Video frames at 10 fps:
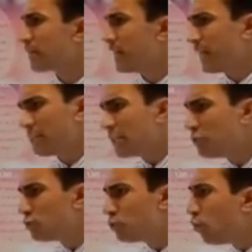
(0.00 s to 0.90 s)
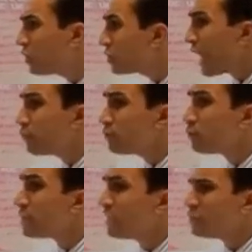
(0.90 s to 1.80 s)
And I need you to watch out
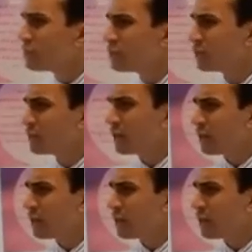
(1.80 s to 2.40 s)
for each other.